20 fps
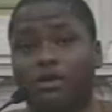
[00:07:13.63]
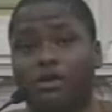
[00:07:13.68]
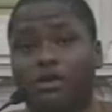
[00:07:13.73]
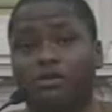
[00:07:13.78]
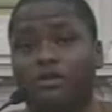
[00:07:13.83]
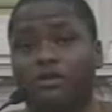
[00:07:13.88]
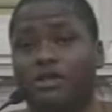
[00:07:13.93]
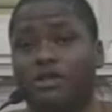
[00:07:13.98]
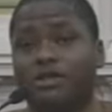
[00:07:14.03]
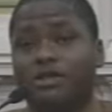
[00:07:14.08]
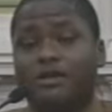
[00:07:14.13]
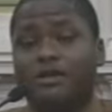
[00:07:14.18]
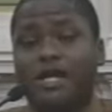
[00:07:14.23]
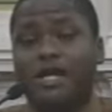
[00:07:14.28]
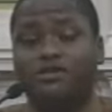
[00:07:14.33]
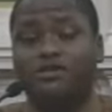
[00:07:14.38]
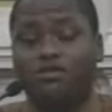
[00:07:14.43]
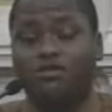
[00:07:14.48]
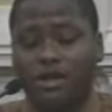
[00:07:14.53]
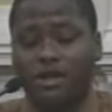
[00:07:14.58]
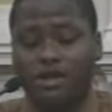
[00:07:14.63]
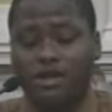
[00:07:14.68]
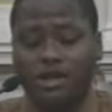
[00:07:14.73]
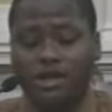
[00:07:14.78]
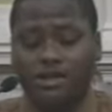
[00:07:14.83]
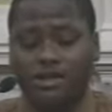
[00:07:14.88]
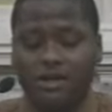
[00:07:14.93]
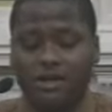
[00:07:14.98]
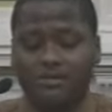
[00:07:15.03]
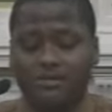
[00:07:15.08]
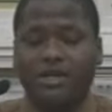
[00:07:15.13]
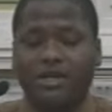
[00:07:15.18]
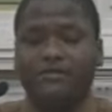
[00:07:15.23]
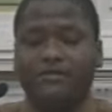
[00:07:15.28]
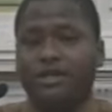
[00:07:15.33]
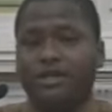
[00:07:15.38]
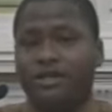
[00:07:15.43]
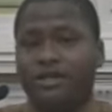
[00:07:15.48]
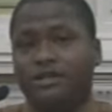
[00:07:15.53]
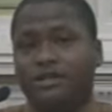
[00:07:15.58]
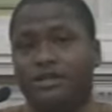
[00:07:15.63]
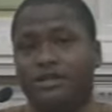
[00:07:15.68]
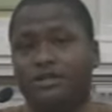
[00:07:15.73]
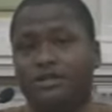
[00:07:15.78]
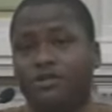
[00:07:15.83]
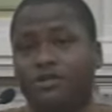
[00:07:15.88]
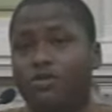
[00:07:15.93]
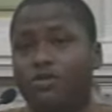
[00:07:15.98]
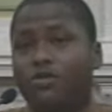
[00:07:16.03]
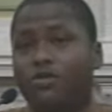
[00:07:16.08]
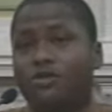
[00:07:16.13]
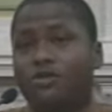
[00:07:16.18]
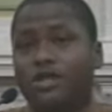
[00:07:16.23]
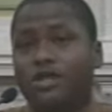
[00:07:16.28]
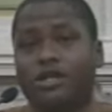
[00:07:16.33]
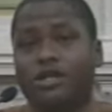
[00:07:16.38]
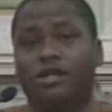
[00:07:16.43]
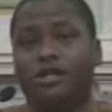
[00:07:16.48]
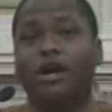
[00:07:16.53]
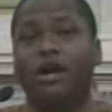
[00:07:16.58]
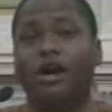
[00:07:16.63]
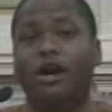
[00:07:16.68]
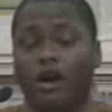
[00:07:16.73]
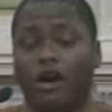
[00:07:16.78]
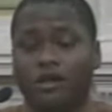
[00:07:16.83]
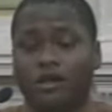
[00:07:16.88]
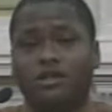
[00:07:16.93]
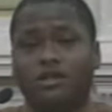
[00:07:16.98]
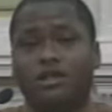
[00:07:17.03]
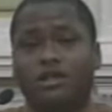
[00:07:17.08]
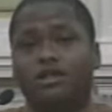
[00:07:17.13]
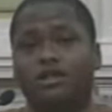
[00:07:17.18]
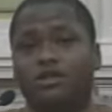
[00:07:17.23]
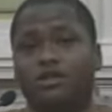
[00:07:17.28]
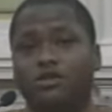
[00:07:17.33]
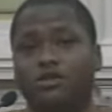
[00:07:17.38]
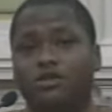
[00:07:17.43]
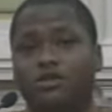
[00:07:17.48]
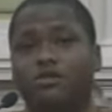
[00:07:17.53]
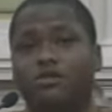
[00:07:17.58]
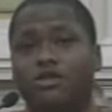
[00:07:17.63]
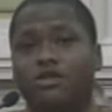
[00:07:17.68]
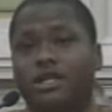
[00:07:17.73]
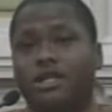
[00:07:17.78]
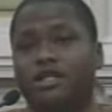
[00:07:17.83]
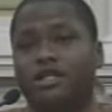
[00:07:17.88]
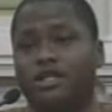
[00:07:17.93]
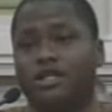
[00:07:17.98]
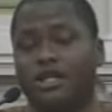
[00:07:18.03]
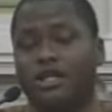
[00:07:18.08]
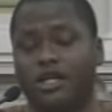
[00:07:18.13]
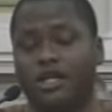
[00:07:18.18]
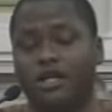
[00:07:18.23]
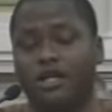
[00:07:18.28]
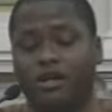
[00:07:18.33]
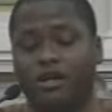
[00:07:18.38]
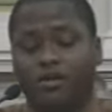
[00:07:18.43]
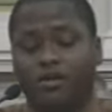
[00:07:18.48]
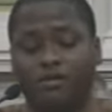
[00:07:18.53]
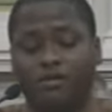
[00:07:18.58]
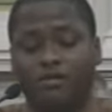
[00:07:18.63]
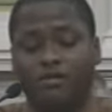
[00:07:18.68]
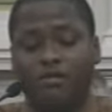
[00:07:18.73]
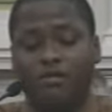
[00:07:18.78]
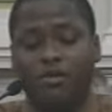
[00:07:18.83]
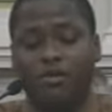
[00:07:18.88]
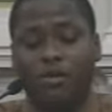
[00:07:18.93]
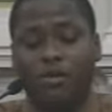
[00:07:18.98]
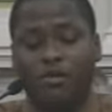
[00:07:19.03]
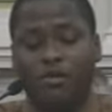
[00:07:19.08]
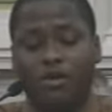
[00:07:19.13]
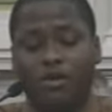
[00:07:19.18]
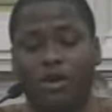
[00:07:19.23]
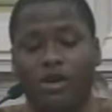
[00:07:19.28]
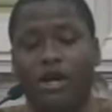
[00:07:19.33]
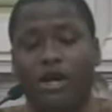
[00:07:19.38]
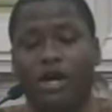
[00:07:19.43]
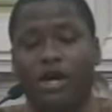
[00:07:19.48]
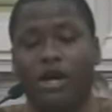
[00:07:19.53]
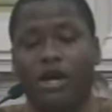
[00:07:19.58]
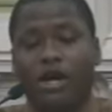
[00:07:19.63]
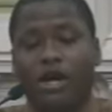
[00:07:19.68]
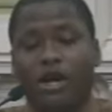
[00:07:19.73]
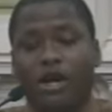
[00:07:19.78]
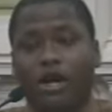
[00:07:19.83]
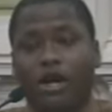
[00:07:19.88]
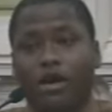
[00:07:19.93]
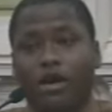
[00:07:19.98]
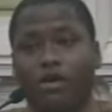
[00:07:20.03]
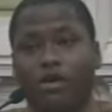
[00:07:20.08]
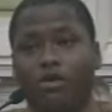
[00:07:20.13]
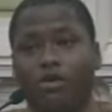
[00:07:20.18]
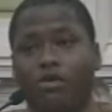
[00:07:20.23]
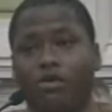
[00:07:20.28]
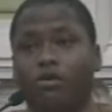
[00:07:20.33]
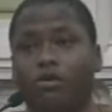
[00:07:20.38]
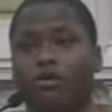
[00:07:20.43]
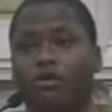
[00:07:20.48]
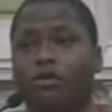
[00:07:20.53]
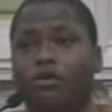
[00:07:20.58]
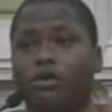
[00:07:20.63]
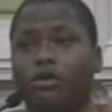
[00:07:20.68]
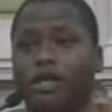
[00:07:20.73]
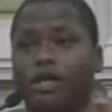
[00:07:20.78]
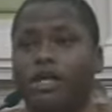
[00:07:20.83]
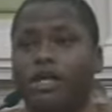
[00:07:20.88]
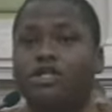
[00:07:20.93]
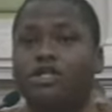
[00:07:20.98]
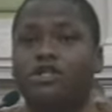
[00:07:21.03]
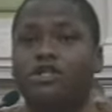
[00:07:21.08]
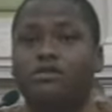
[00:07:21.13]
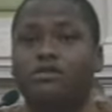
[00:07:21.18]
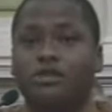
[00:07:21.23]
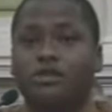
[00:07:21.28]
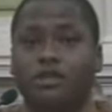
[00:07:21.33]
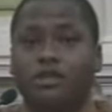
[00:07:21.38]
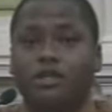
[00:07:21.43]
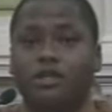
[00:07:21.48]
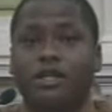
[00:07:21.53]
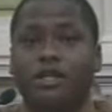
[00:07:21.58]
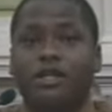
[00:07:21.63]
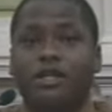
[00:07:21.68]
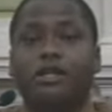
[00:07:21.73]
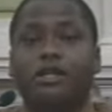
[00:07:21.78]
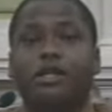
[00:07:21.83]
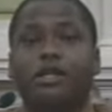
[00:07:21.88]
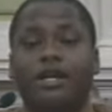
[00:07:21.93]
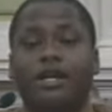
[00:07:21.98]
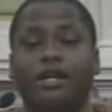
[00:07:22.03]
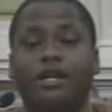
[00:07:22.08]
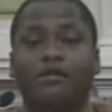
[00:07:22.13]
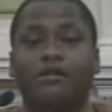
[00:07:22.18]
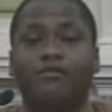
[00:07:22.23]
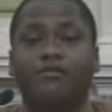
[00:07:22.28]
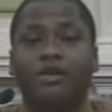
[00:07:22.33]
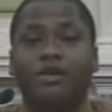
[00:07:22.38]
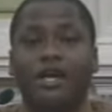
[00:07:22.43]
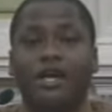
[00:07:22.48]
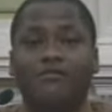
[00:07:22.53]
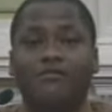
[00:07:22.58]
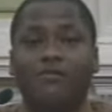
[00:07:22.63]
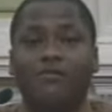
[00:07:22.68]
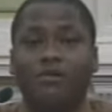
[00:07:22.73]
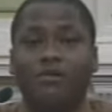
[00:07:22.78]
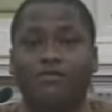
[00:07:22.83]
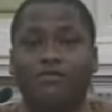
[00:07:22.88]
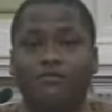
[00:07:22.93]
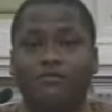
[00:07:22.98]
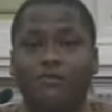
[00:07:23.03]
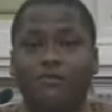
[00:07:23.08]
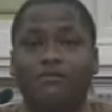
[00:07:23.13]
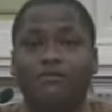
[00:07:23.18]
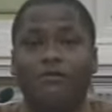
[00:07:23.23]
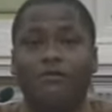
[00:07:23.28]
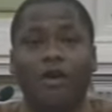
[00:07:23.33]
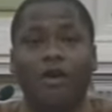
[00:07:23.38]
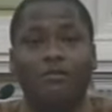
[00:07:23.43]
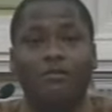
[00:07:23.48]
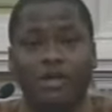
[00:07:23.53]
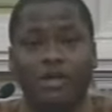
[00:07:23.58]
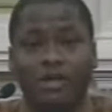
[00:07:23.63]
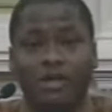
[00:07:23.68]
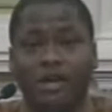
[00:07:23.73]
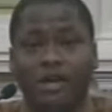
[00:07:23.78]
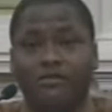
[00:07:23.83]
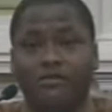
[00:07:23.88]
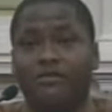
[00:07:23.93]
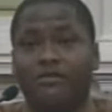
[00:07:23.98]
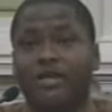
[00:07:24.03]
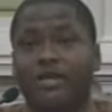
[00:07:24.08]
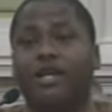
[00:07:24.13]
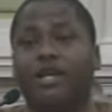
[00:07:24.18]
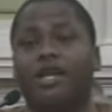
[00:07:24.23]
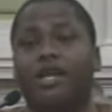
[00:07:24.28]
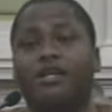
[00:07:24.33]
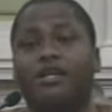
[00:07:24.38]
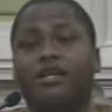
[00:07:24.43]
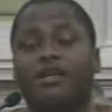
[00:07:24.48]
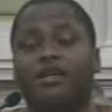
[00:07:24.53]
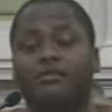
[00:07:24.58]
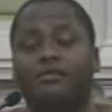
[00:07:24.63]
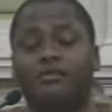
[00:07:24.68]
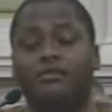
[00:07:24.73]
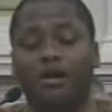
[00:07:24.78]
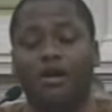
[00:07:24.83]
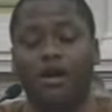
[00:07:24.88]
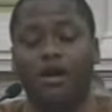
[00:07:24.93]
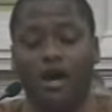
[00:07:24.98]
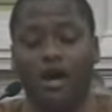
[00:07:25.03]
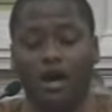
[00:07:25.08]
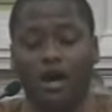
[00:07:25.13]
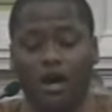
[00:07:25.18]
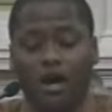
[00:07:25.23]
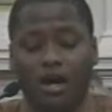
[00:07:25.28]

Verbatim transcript: the political system. And that's one of the things I believe in D.C. schools and our city should do is educate young people more on the issues in the city, letting them be, have more involvement in government, let them